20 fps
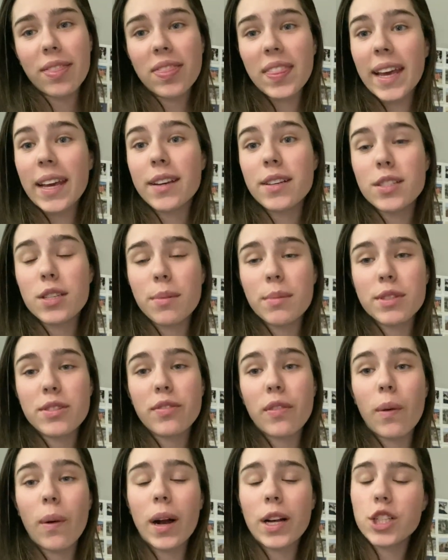Thank you so much
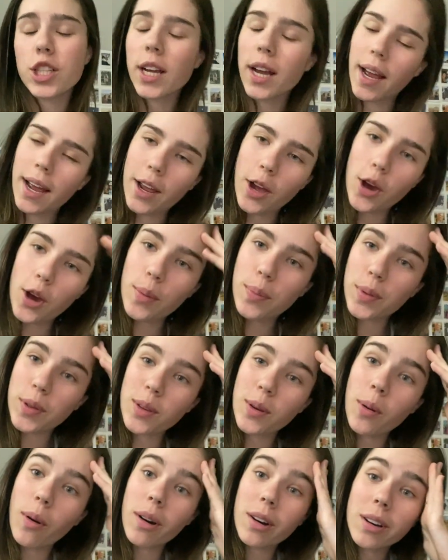for watching. I hope
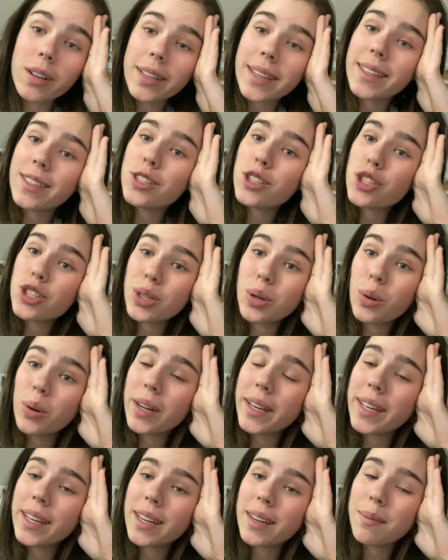you all
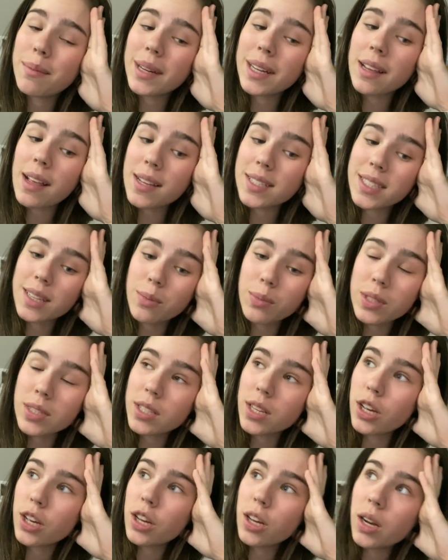enjoyed. My last time was
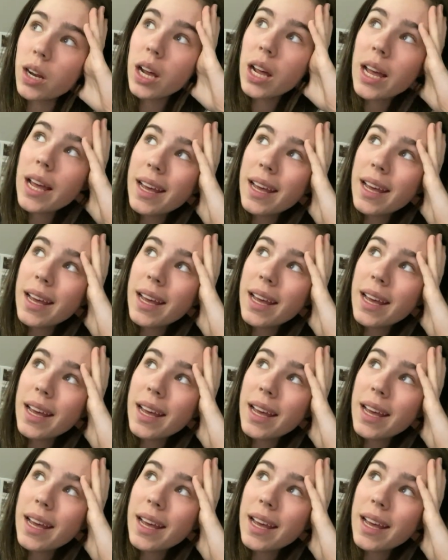good.